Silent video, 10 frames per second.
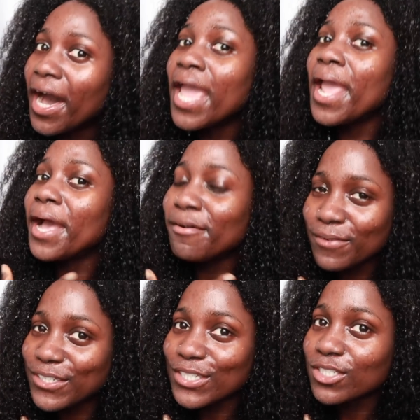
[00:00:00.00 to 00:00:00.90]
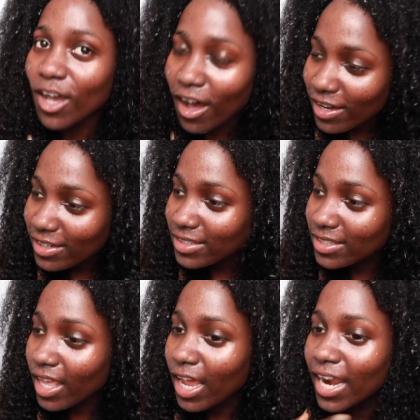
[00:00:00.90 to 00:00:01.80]
I am
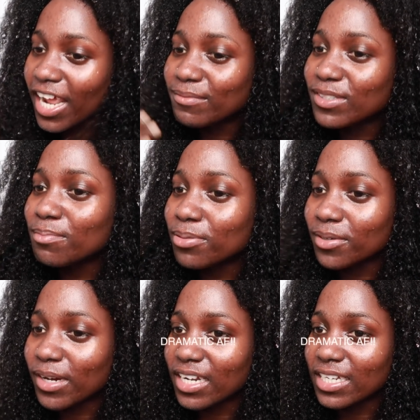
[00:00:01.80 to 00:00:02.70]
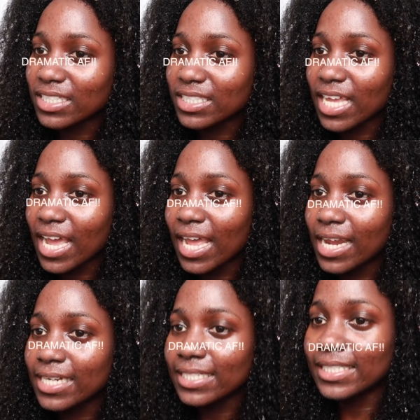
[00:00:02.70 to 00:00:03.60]
shocked and I am surprised
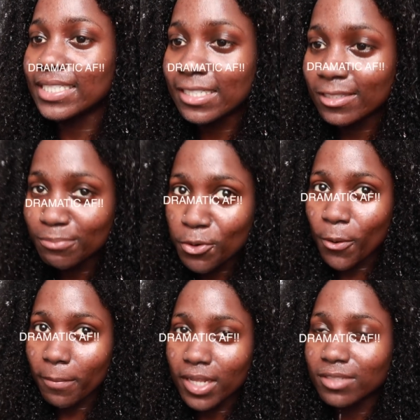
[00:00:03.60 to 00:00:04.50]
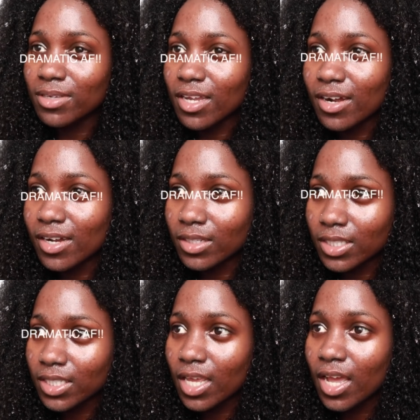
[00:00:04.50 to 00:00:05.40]
at this moment
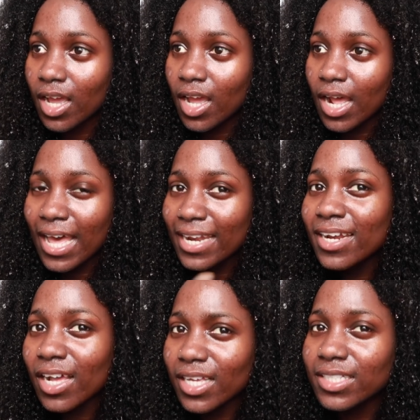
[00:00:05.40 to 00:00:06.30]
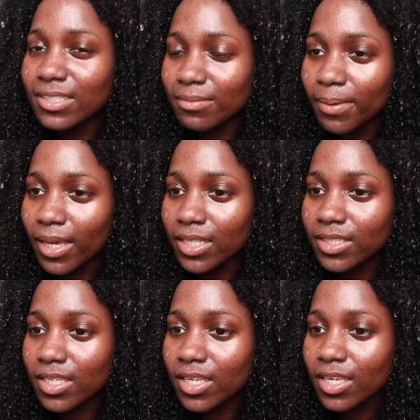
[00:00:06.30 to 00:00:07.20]
because I did not
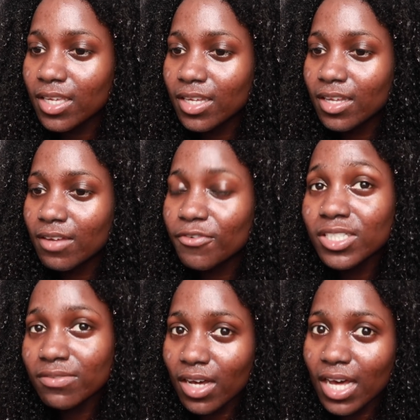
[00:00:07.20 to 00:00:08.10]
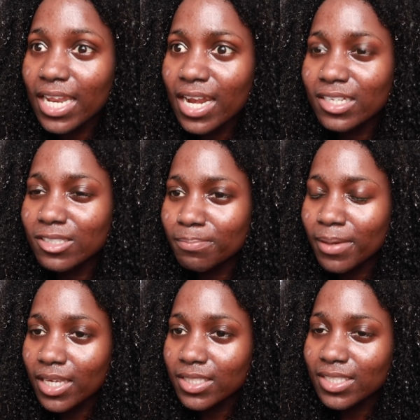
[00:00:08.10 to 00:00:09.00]
expect First of all, I didn't
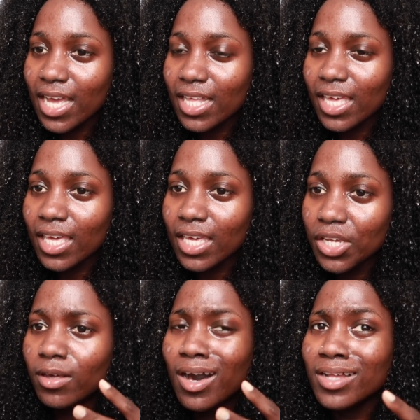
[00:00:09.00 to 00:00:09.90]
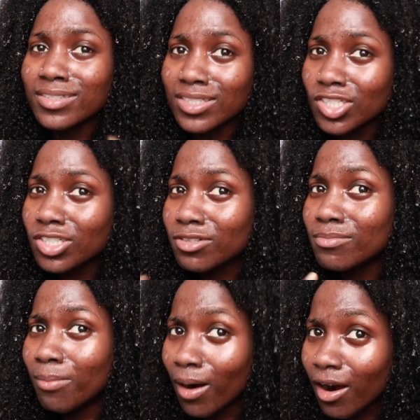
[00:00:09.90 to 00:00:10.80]
expect that a conditioner
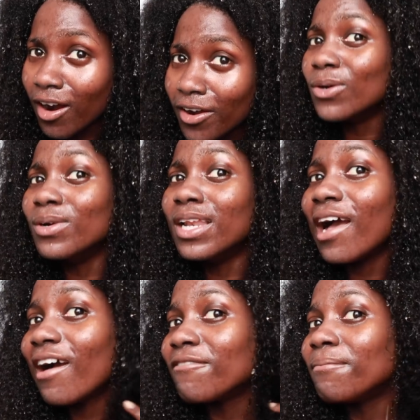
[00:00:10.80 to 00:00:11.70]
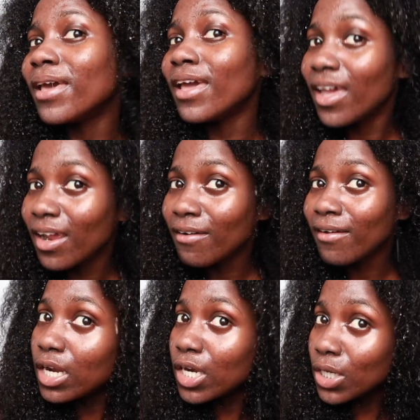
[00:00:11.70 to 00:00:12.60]
bar would have my hair
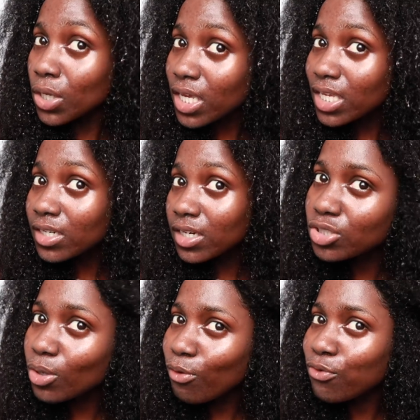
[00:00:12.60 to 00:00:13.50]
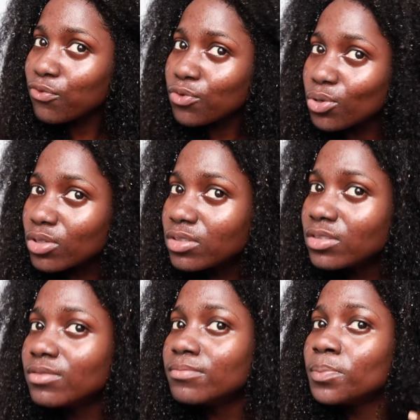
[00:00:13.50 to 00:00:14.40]
looking so full,